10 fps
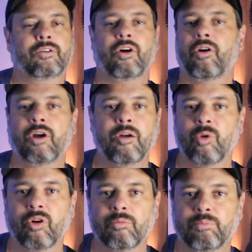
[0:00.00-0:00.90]

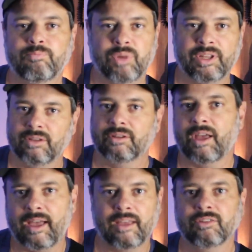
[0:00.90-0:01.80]
Horrible, but
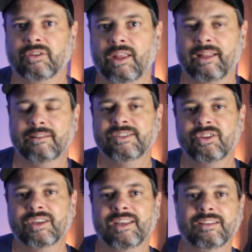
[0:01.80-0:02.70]
at least
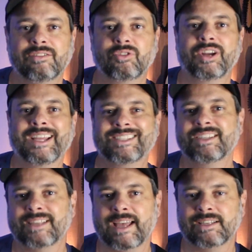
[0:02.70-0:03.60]
you're
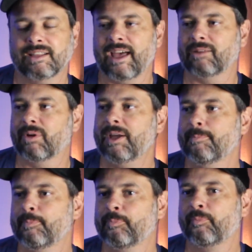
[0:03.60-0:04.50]
exercising that,
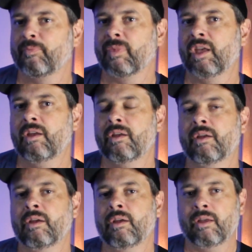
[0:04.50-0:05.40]
right?
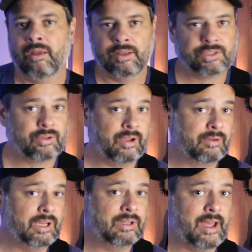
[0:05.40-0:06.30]
So I
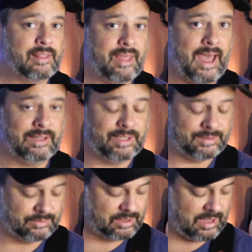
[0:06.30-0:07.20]
really like that,
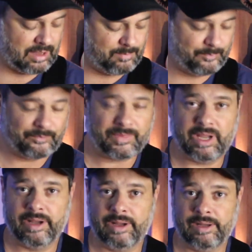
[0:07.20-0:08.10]
okay?
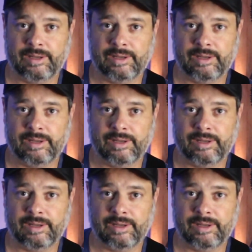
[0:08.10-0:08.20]
There